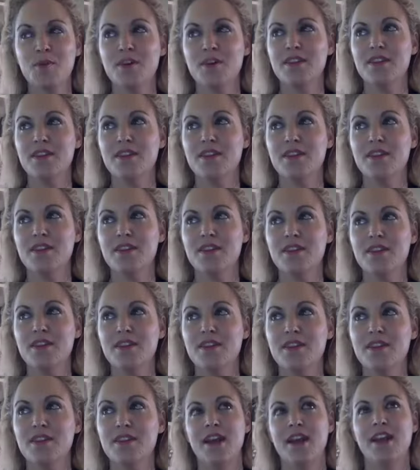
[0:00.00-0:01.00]
that was a friend of
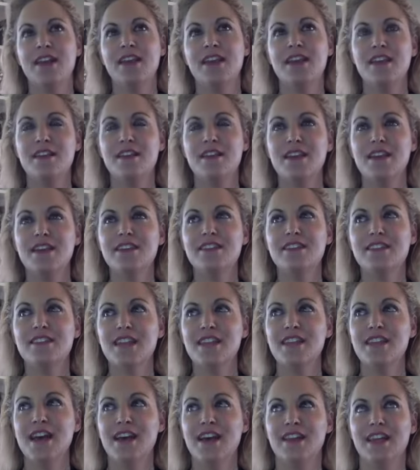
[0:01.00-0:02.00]
mine, and he he said
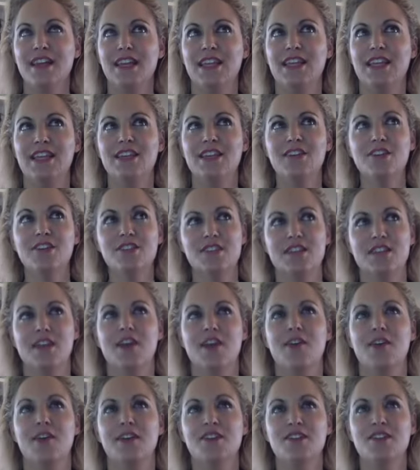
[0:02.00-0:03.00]
that like years ago,
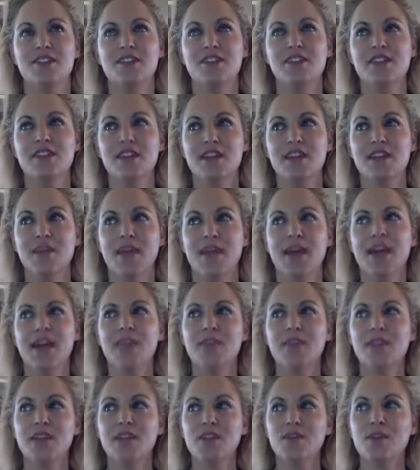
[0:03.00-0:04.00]
and it just stuck in my head. I'm
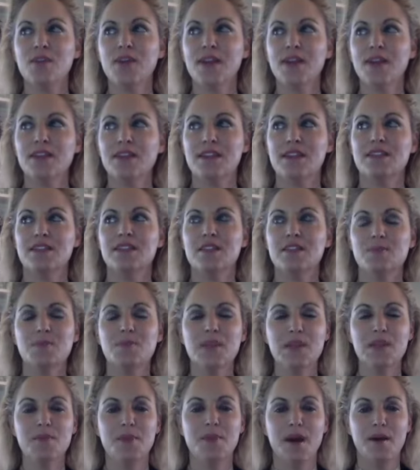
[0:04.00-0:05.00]
like, you're right. It's like a
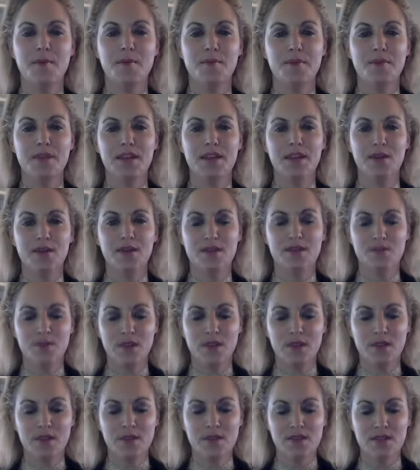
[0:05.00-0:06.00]
speed bump. You know, it's one
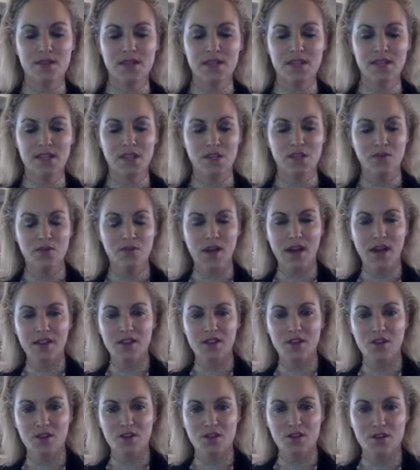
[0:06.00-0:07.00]
of those things that you've got,
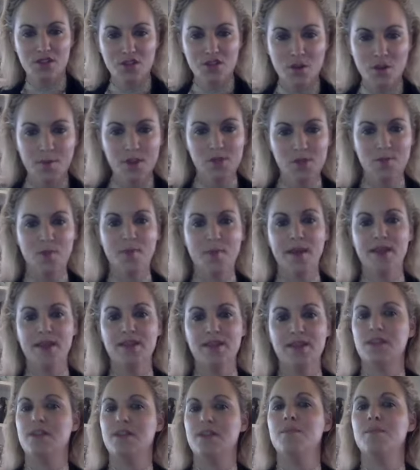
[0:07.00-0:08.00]
you're so much
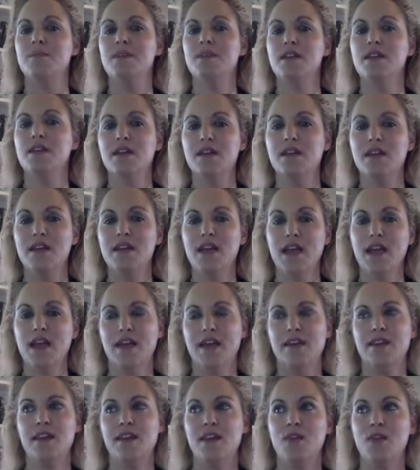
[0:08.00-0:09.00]
momentum, and
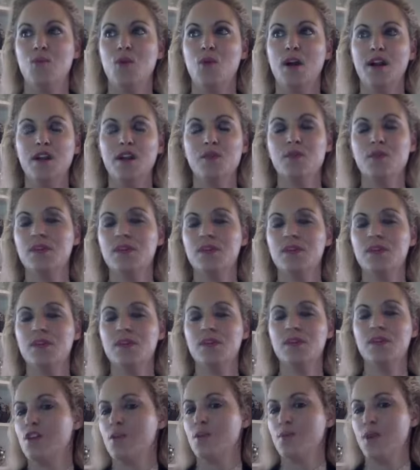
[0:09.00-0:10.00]
and what can really slow
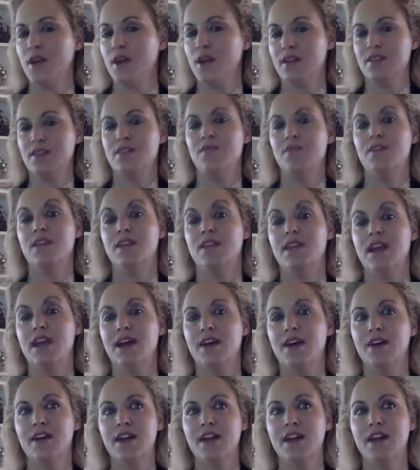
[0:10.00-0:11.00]
your productivity
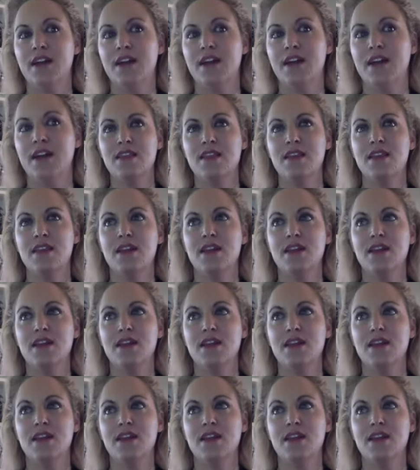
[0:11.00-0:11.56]
down. And I think that